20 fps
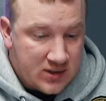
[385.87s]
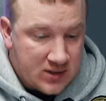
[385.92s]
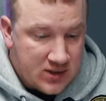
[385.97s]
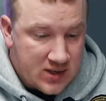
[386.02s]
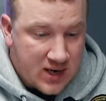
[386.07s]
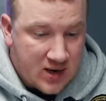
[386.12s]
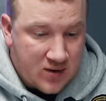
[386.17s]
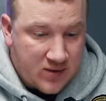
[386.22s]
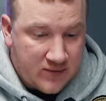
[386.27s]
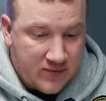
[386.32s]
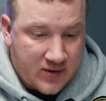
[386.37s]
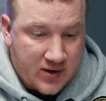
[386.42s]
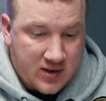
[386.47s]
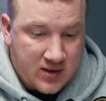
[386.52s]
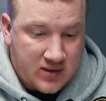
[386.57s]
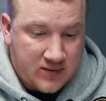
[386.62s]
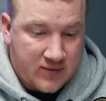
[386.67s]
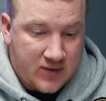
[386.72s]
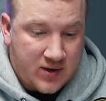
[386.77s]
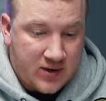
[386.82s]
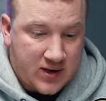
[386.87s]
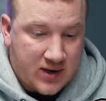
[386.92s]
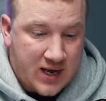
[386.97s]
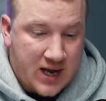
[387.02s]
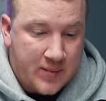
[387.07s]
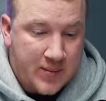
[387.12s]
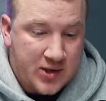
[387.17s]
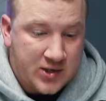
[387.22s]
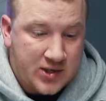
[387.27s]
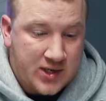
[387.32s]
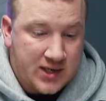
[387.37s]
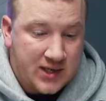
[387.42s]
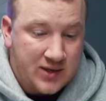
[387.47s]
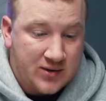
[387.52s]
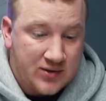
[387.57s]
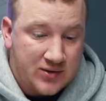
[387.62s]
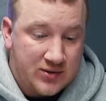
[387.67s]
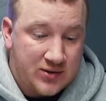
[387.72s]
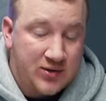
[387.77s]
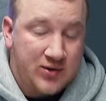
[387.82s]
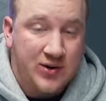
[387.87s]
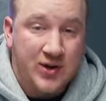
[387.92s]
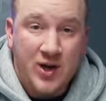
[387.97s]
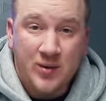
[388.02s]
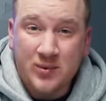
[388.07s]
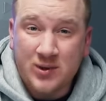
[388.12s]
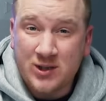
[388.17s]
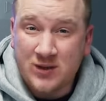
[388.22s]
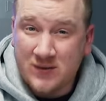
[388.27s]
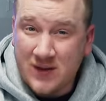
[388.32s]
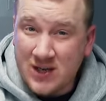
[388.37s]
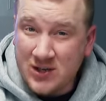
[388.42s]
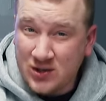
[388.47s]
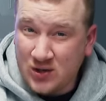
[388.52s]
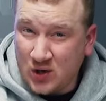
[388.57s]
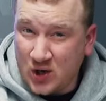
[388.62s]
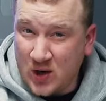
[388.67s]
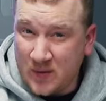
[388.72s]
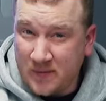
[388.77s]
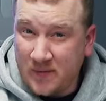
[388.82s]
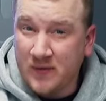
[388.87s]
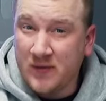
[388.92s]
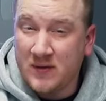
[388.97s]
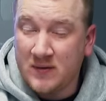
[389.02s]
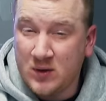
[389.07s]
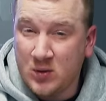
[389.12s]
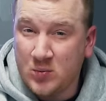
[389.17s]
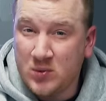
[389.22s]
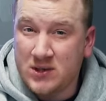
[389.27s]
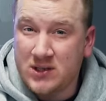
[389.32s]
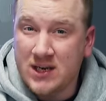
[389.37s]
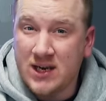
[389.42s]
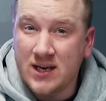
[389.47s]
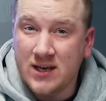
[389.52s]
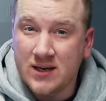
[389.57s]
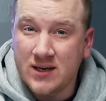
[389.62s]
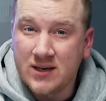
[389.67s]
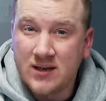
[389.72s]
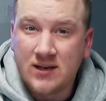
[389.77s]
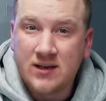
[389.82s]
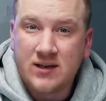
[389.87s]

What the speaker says: terrified to find out how much that has gone up, because if that's gone up 50%,